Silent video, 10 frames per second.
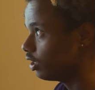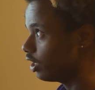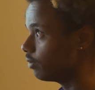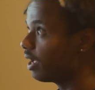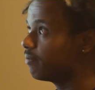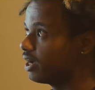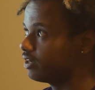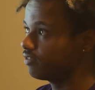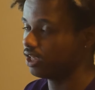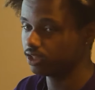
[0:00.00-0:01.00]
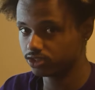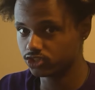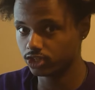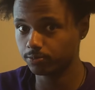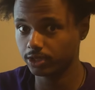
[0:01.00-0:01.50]
in my mind, if the aliens
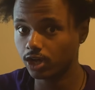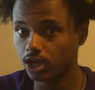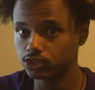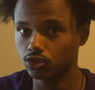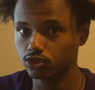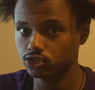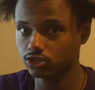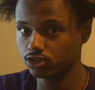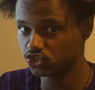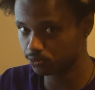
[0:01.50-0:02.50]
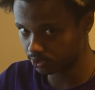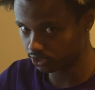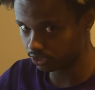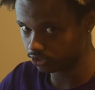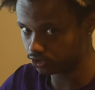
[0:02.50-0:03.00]
end up being hostile, this can be split
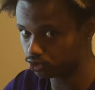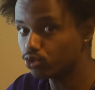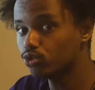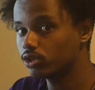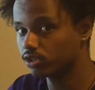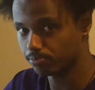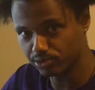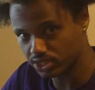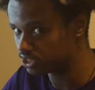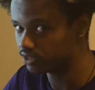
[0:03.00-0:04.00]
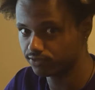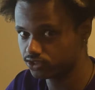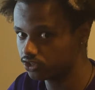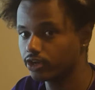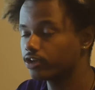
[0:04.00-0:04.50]
into two completely different
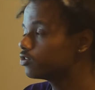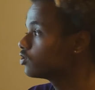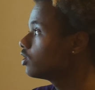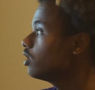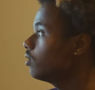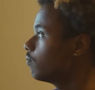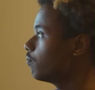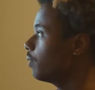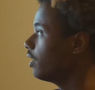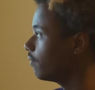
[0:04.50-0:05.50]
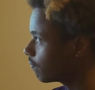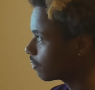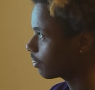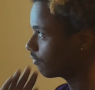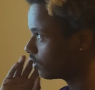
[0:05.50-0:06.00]
scenarios. But
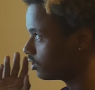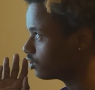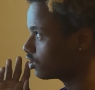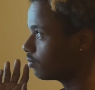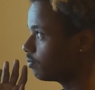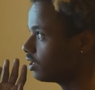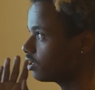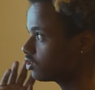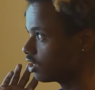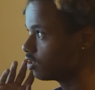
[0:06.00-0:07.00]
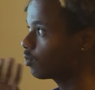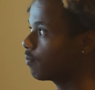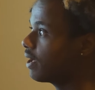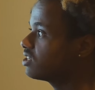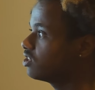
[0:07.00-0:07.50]
if the aliens end up being slightly more
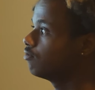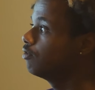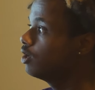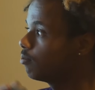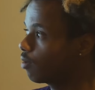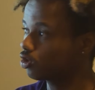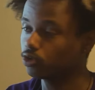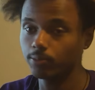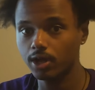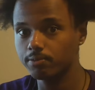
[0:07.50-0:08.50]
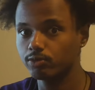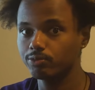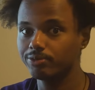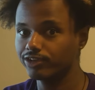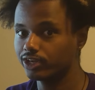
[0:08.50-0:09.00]
passive, Barack Obama would
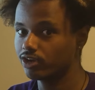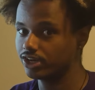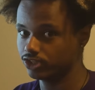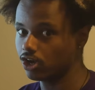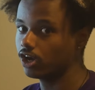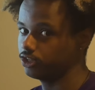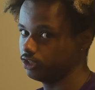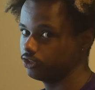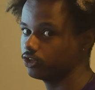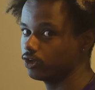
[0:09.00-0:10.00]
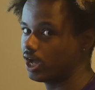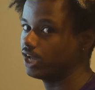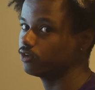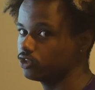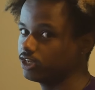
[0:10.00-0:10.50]
be very great at talking. You know, I
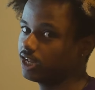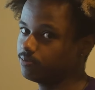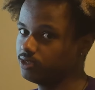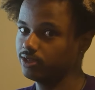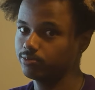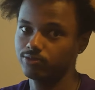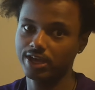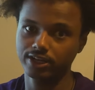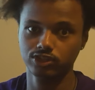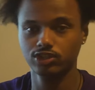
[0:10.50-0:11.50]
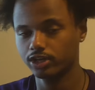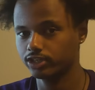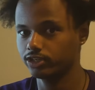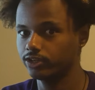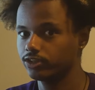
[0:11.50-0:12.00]
don't think I'd be that good at talking
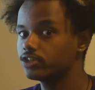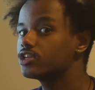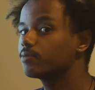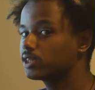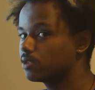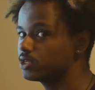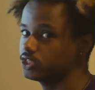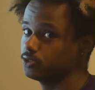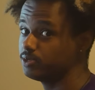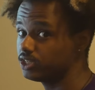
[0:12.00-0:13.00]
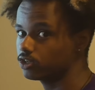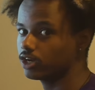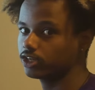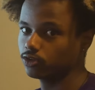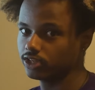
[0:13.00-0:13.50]
in aliens. I'm not the best speaker.
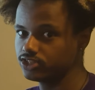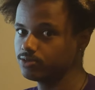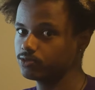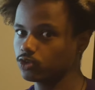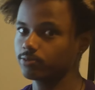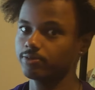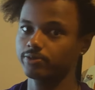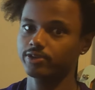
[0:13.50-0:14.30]
I go like Zeebas or Pee.